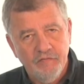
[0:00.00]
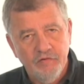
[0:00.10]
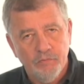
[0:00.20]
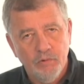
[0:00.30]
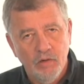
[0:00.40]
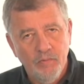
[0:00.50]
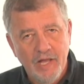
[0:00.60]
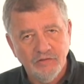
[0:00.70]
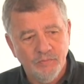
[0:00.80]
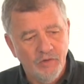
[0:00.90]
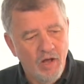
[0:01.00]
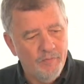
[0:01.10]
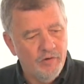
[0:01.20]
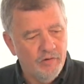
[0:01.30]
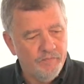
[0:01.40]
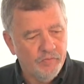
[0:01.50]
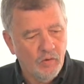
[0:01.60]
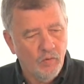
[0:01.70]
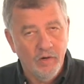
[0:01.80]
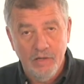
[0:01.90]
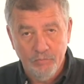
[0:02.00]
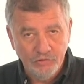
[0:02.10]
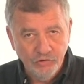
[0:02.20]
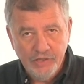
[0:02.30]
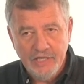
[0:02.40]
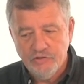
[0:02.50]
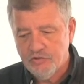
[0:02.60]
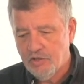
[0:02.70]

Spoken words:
fill probe. Has a manometer or a pressure gauge